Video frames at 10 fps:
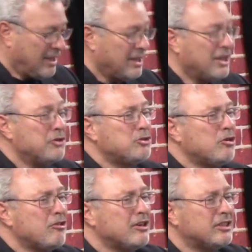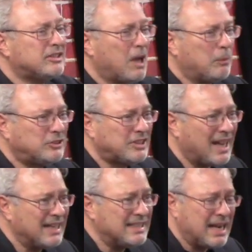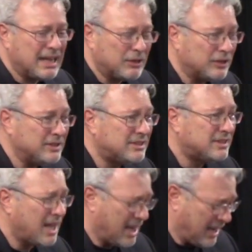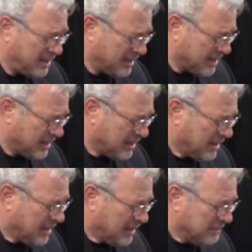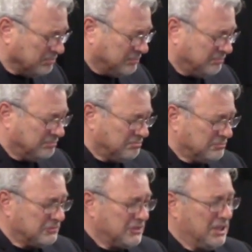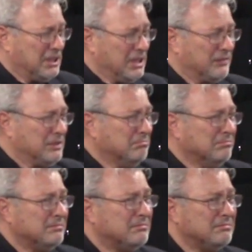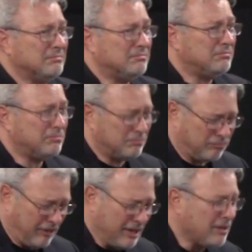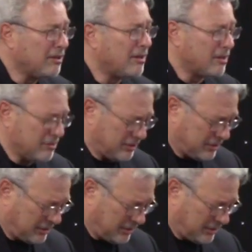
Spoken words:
can turn us upside down inside, can even break our hearts.